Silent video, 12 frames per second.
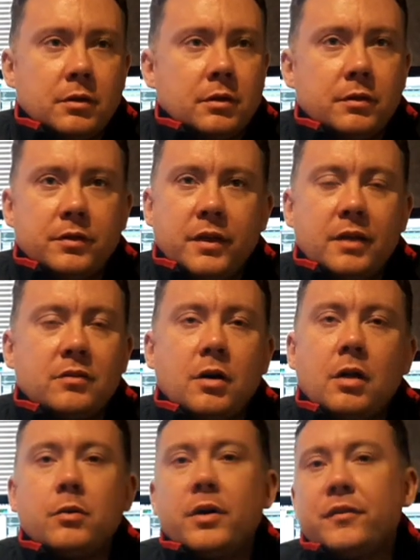things all
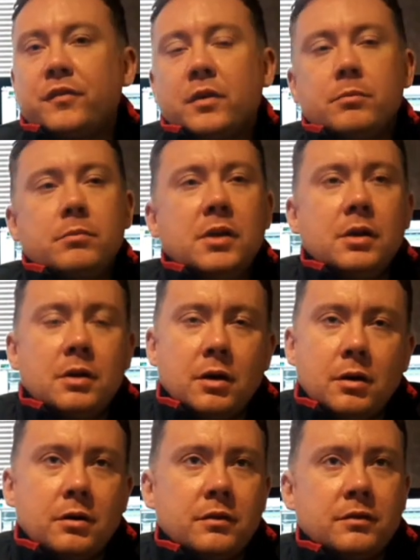the way from
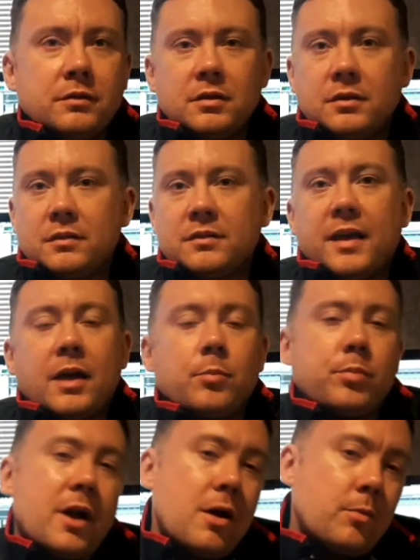Migos to Zac
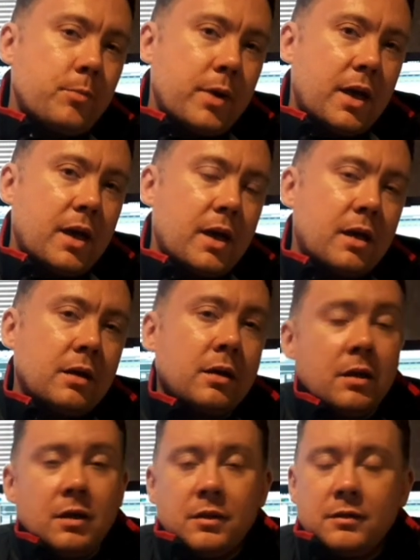Brown Band,
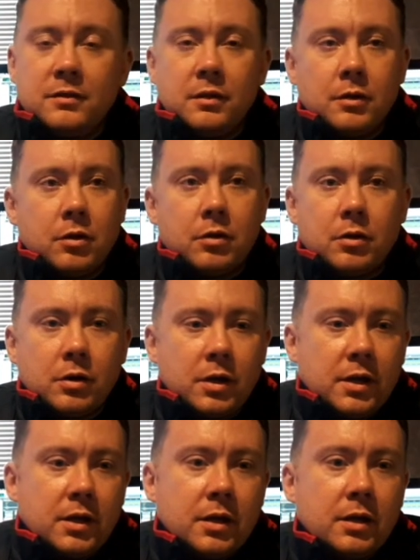Cee Lo
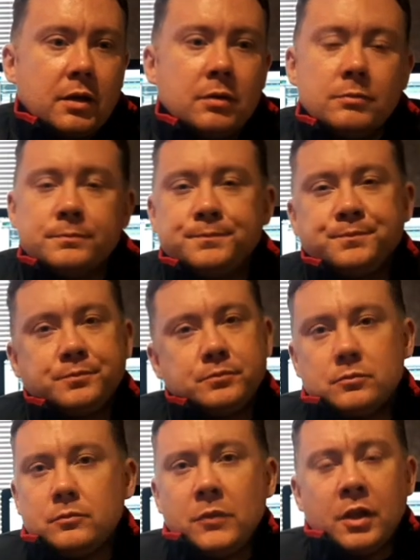Green,
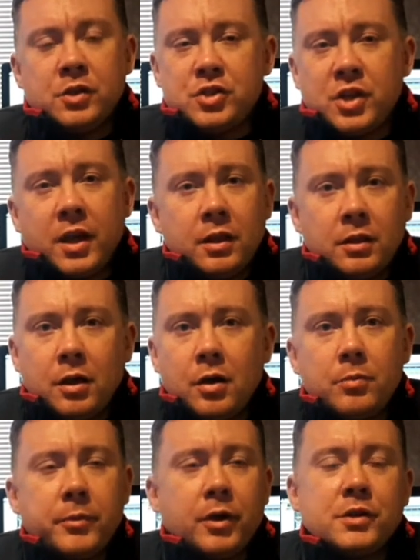Lo,
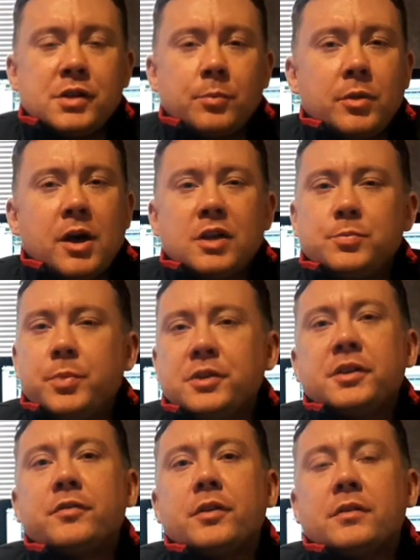Mary J. Blige, a bunch of
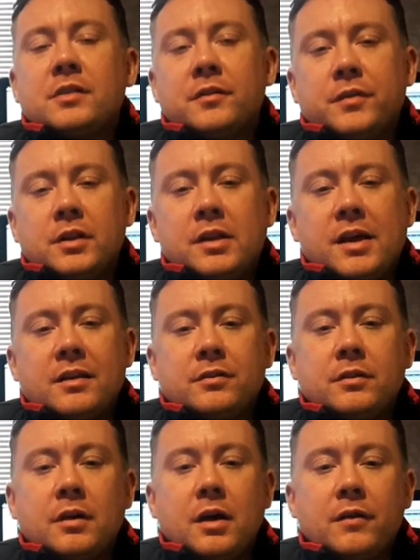different stuff in the
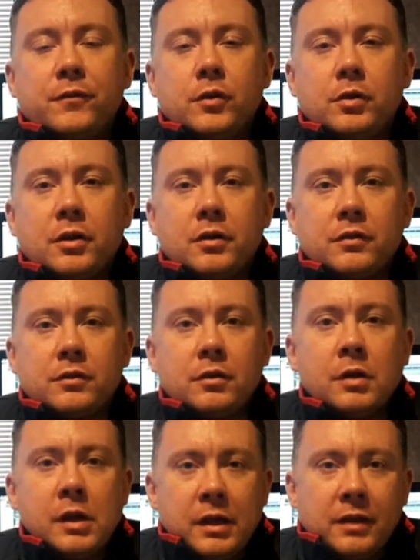last few years. So
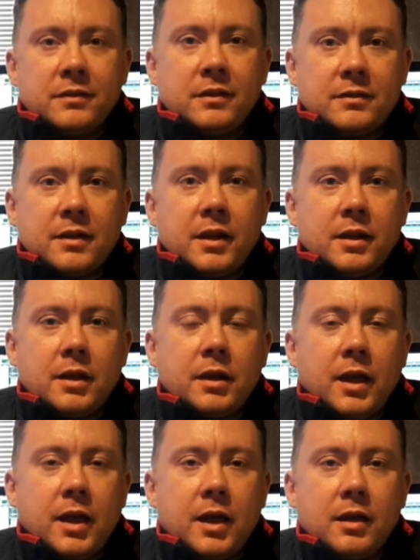it's exciting,
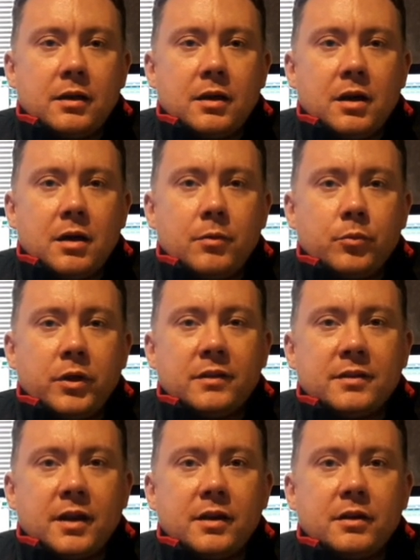and I'm really
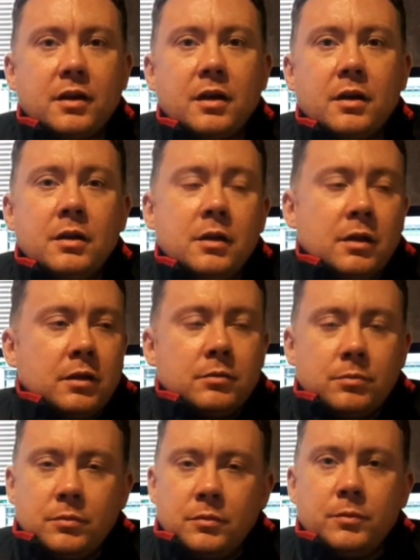excited to
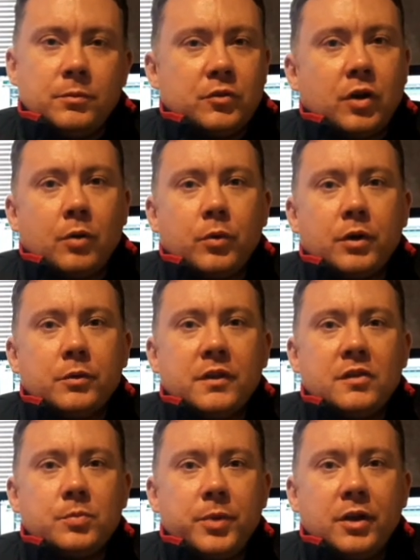start working with
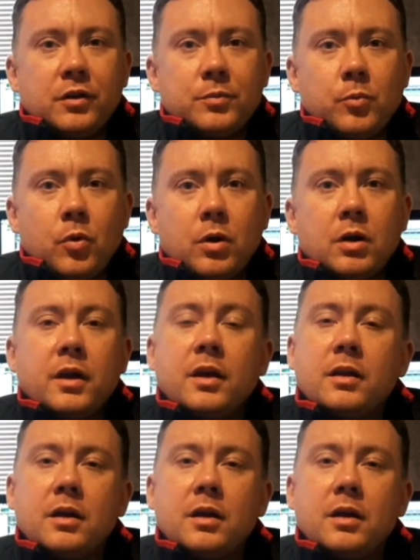these speakers more and